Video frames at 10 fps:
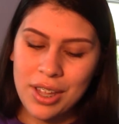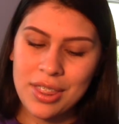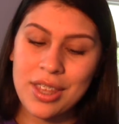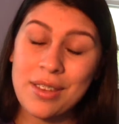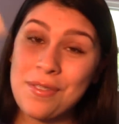
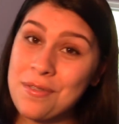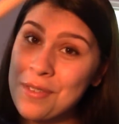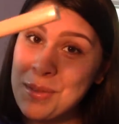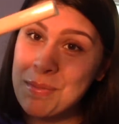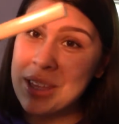the
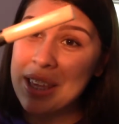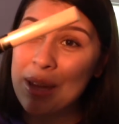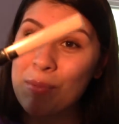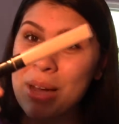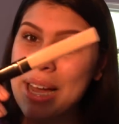Fit Me
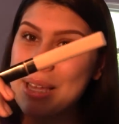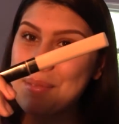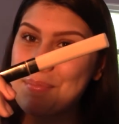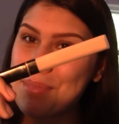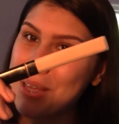by
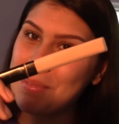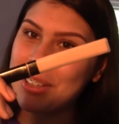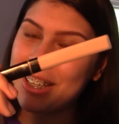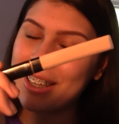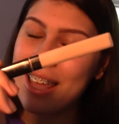
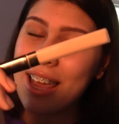Maybelline.